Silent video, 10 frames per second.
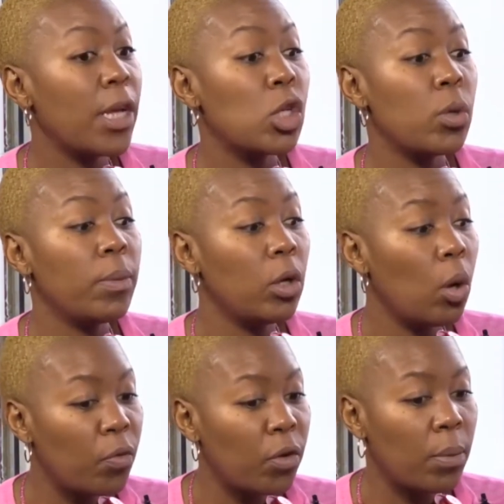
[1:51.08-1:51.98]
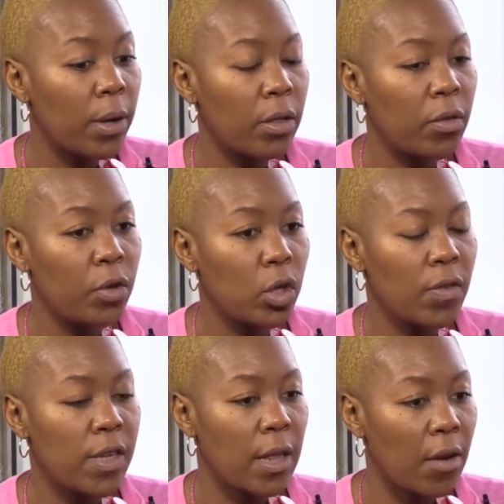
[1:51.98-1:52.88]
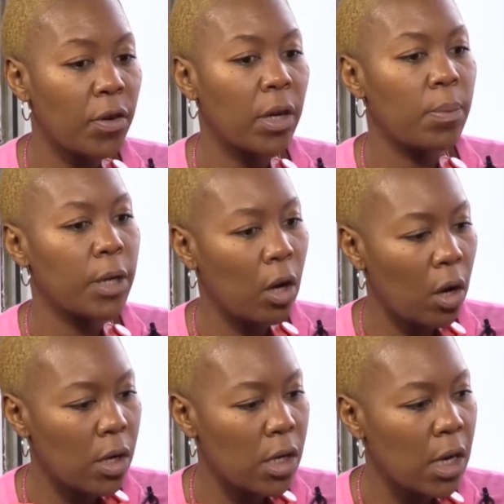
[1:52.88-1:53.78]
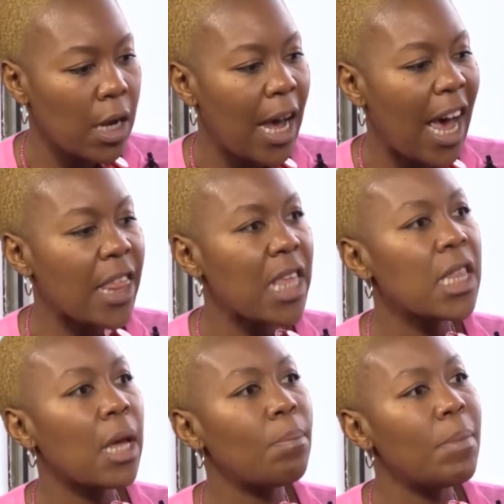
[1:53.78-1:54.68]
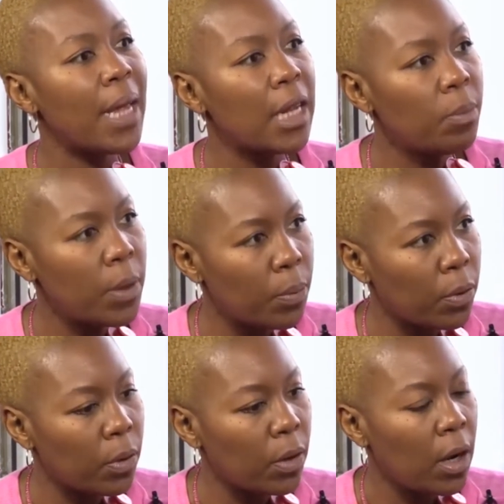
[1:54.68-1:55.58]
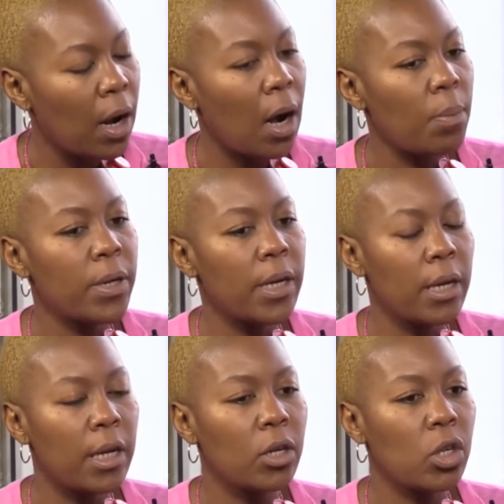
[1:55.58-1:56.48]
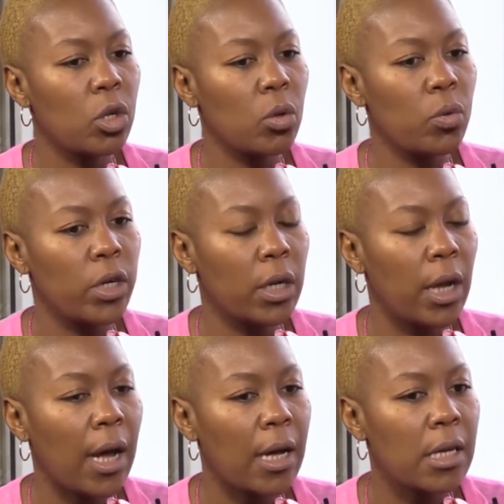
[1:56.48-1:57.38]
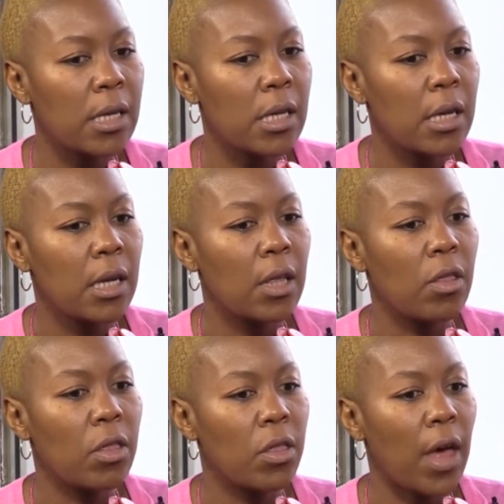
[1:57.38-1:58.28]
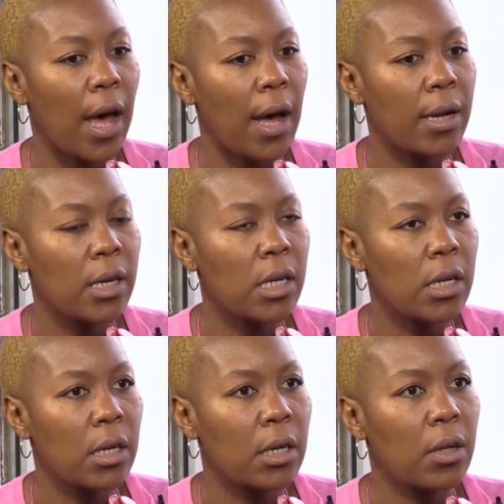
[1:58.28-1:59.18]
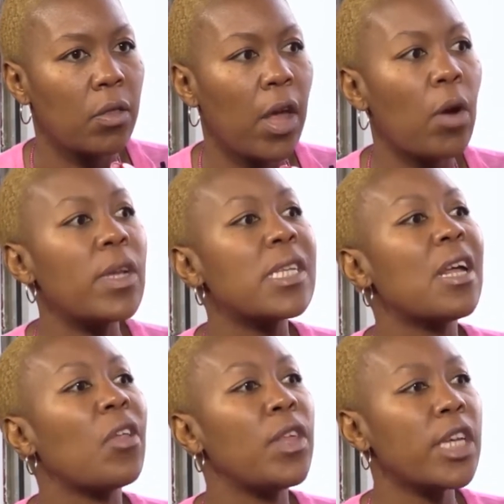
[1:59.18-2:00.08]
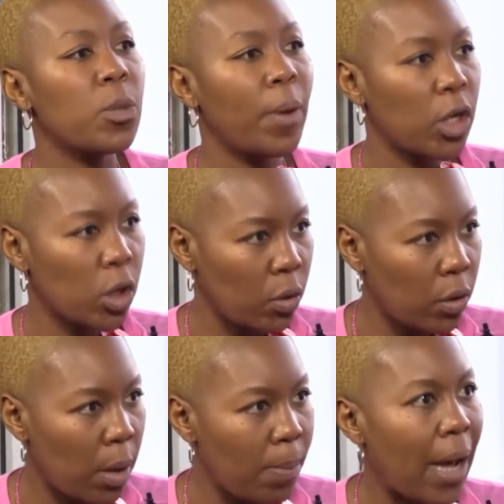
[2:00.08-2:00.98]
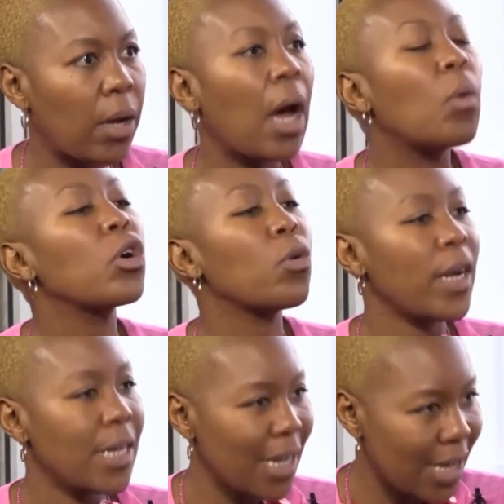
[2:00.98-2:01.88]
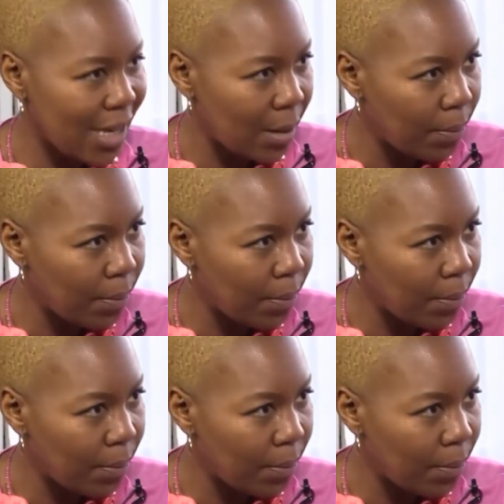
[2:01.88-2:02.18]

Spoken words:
extremely hopeful about the future of South Africa because I think that many people are beginning to realize that there is nothing special about our crisis.